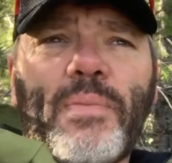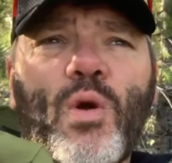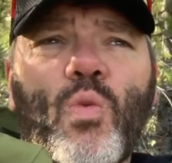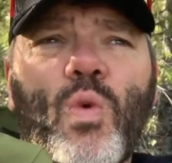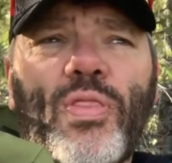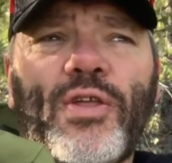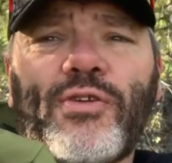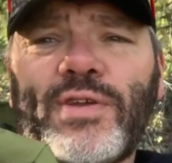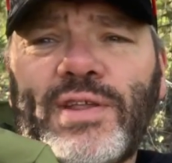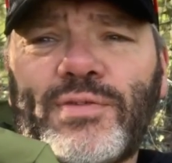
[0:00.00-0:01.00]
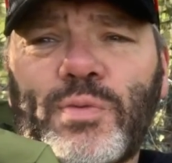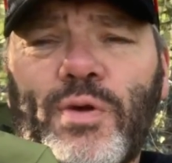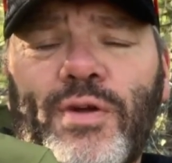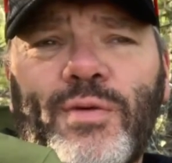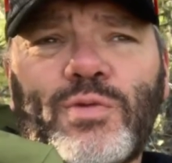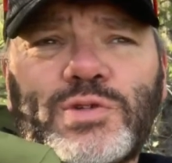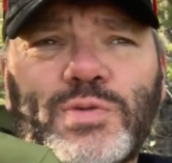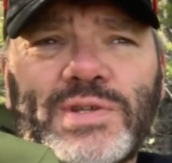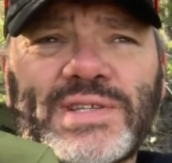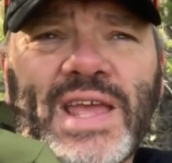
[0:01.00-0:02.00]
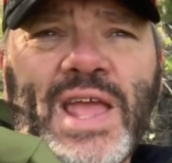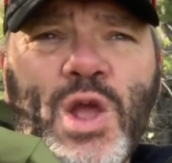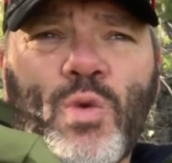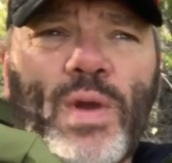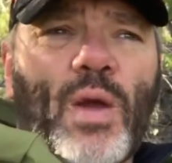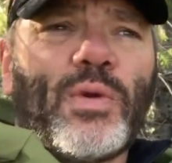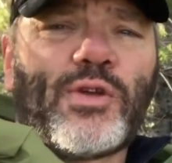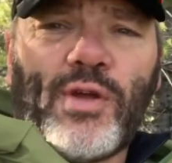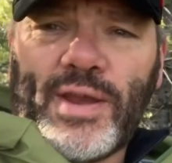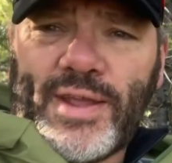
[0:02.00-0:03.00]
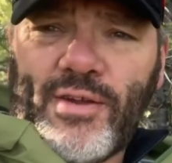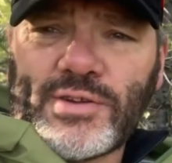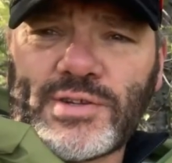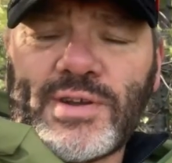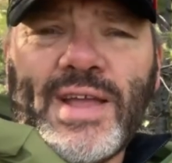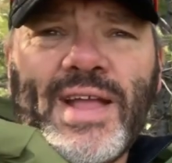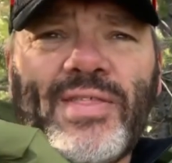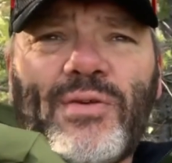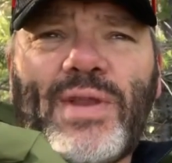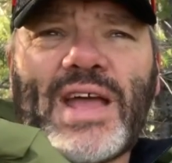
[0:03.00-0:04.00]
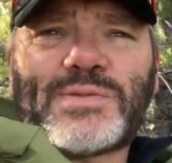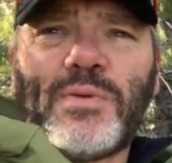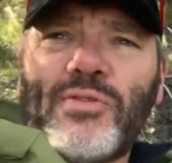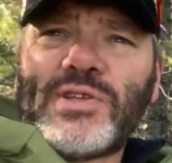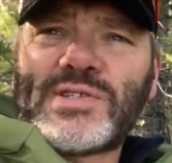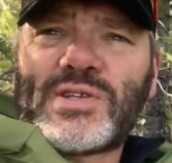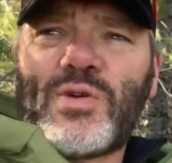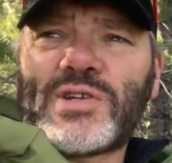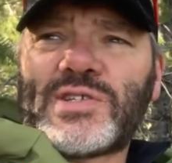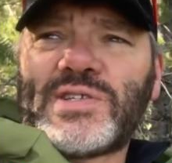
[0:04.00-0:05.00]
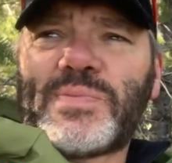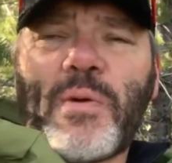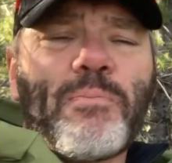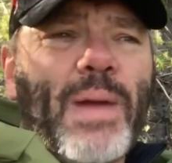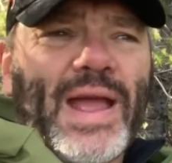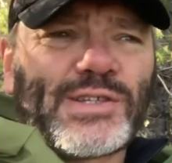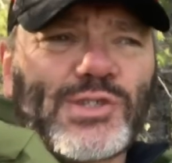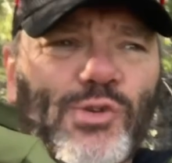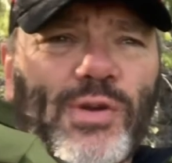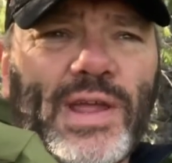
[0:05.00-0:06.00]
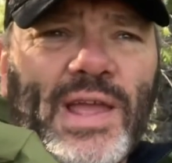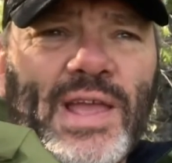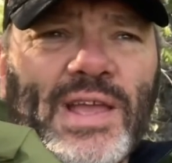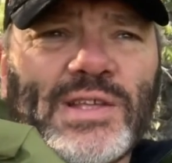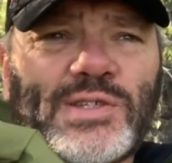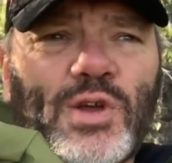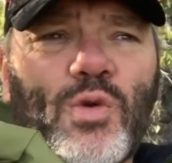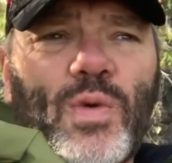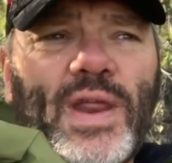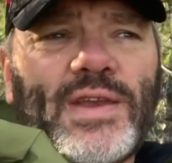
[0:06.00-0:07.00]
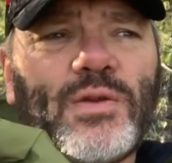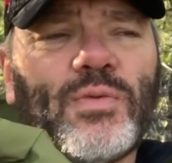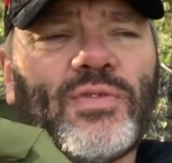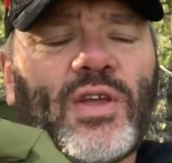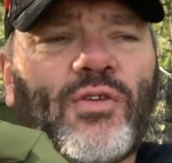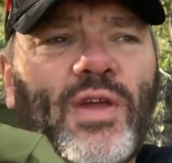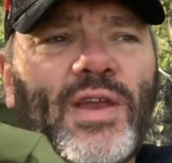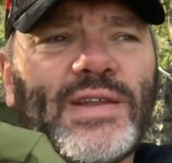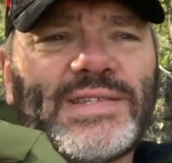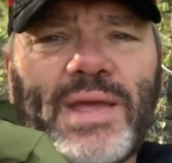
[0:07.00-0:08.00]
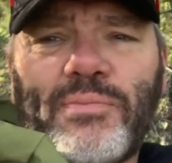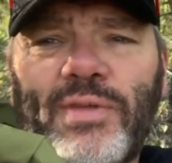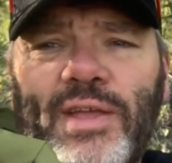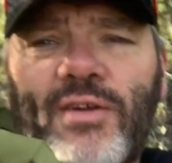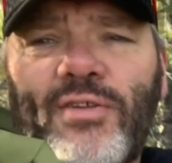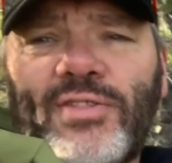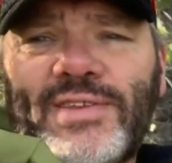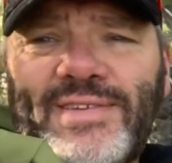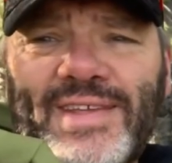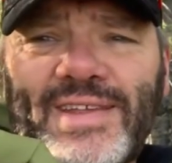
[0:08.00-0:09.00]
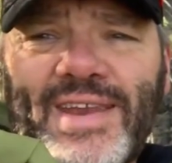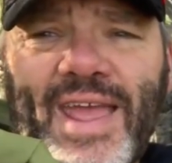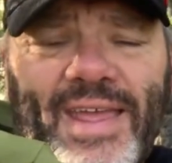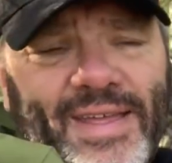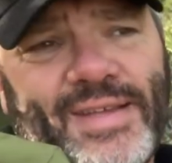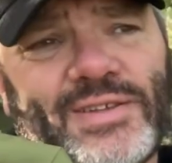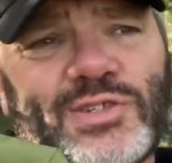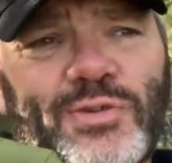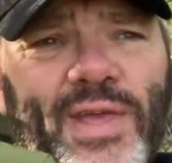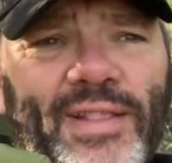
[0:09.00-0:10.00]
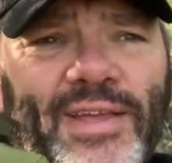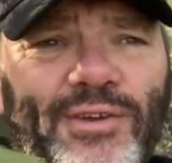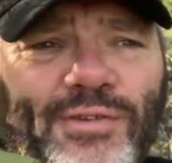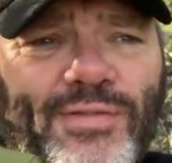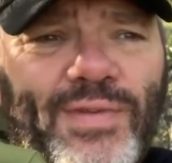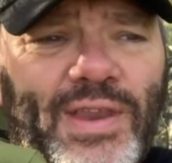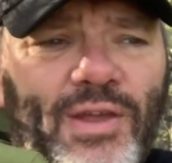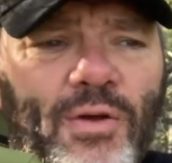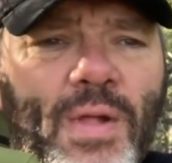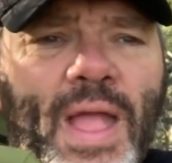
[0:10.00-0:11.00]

about what their needs were, which was when I would create a character, they would ask me all these questions about backstory. So what I did was I created a template called the DNA, and I'll show that later in the video.